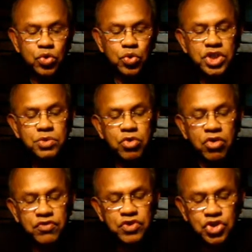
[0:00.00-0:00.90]
to his
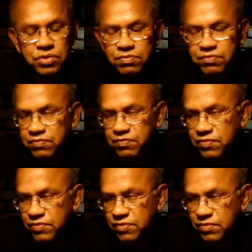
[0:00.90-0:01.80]
profession,
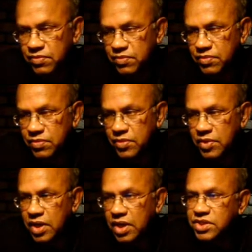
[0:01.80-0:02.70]

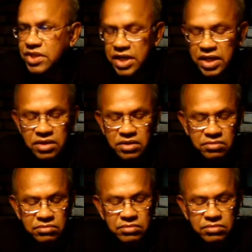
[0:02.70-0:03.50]
and second,